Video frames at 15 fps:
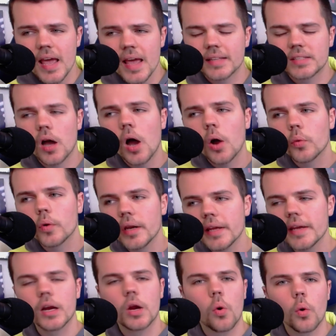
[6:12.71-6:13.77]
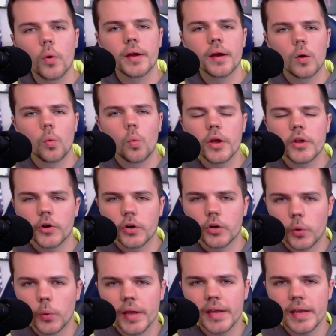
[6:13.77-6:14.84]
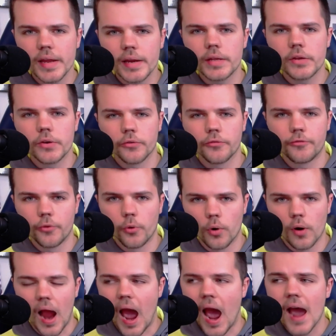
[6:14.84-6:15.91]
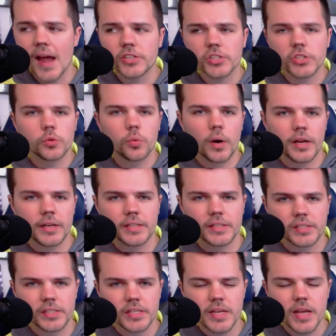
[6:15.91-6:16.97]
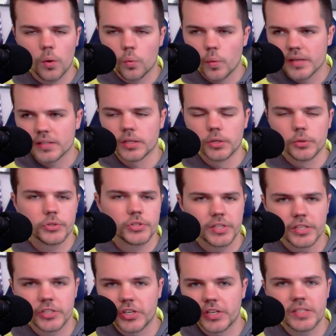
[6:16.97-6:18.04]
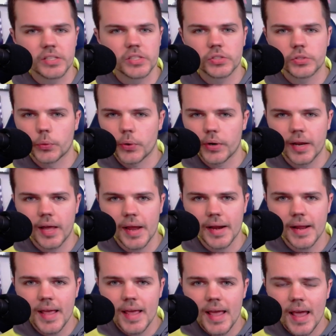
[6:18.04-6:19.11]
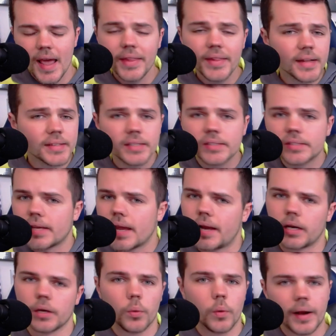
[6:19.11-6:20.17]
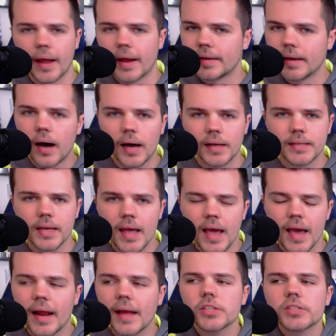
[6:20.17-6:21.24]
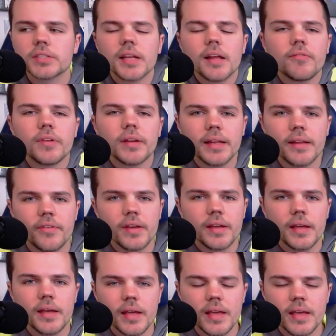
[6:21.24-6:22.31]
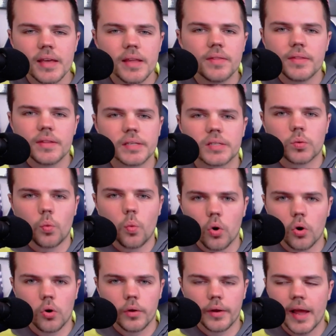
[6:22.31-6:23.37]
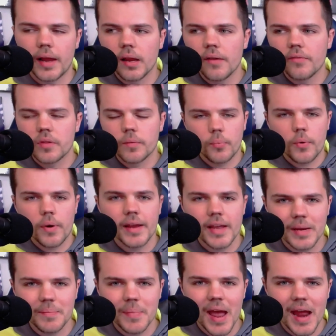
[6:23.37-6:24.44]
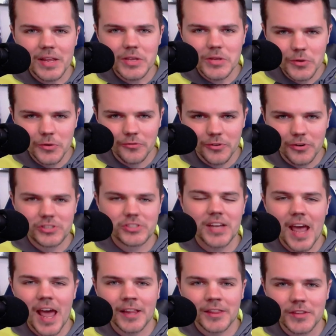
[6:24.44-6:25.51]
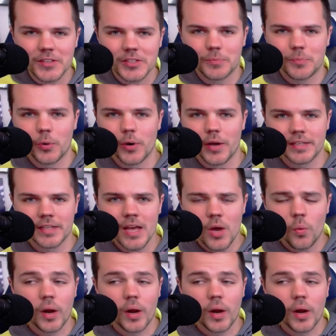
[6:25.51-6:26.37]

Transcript: it's all really according on what you're going in here for. I just wanted to see a resolution to Jesse's storyline and that's exactly what I got. And I just love living in this world. I love the Breaking Bad universe at this point.